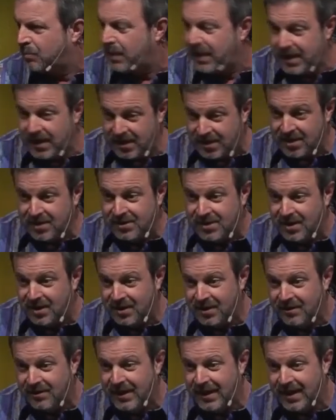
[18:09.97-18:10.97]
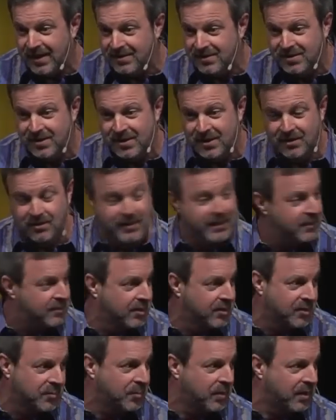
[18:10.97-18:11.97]
Benny can tell you that. She don't eat
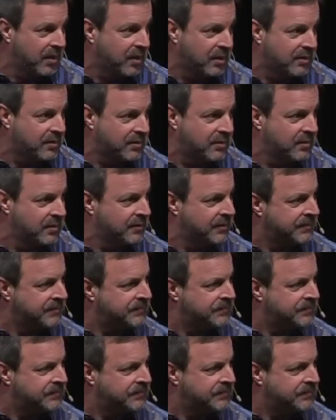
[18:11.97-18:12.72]
those burgers.